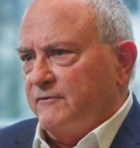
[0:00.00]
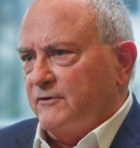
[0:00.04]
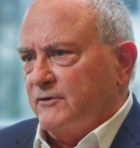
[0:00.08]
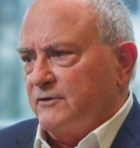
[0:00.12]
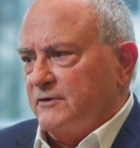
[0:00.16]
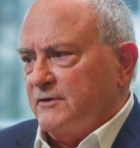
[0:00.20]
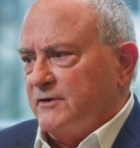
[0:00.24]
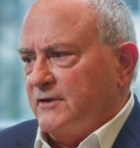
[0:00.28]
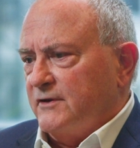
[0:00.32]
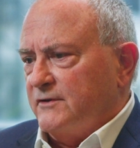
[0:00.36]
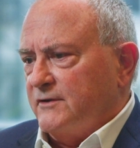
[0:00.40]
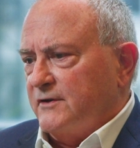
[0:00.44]

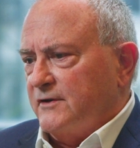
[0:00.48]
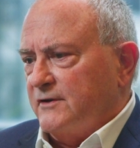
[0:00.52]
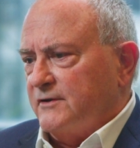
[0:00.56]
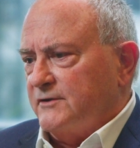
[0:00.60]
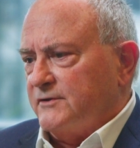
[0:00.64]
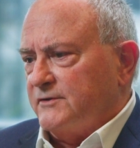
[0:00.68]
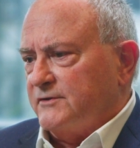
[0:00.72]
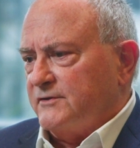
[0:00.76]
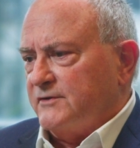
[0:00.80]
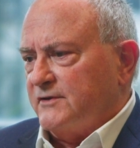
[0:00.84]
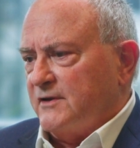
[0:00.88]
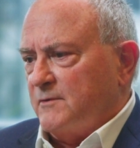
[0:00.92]
heard that
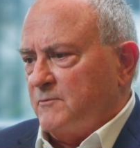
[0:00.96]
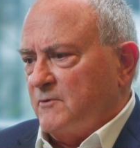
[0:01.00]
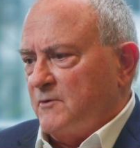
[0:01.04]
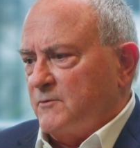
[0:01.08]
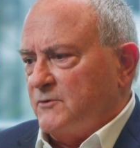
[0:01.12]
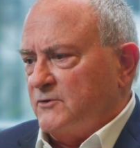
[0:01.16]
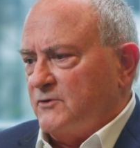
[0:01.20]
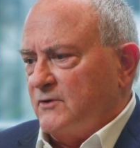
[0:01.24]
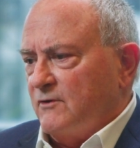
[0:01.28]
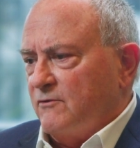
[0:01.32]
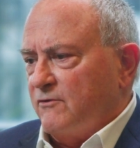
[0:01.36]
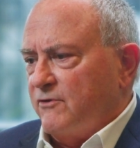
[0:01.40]
there's somewhere
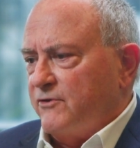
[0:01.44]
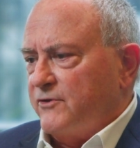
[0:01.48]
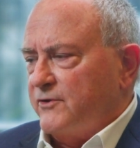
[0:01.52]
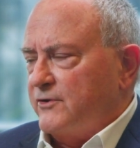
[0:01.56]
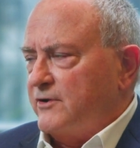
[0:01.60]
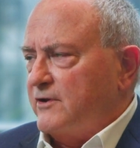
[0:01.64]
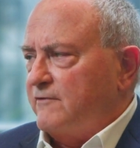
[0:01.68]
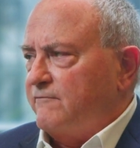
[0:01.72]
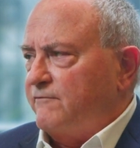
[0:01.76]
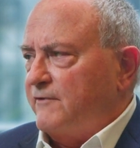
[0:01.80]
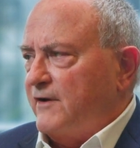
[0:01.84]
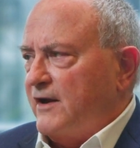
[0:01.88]
between
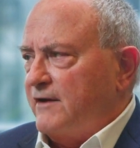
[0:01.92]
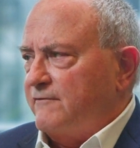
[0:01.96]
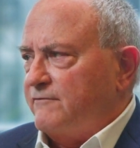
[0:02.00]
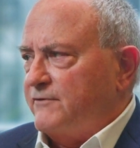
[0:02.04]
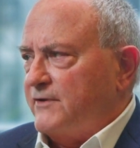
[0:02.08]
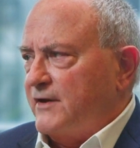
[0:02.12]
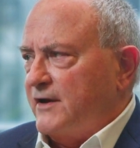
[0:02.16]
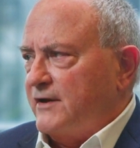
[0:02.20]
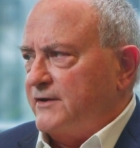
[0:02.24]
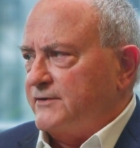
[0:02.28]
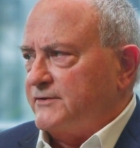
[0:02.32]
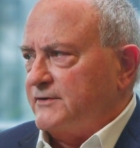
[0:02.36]

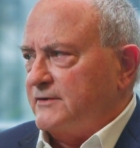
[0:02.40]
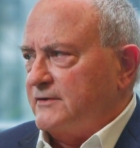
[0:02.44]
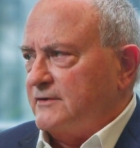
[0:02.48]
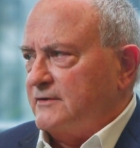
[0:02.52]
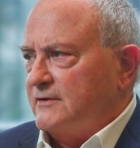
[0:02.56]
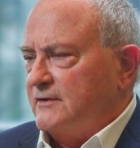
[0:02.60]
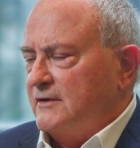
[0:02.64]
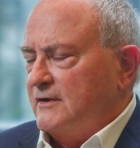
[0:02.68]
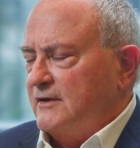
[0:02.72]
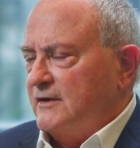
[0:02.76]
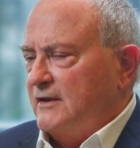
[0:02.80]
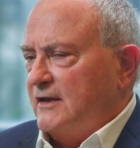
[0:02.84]
35,000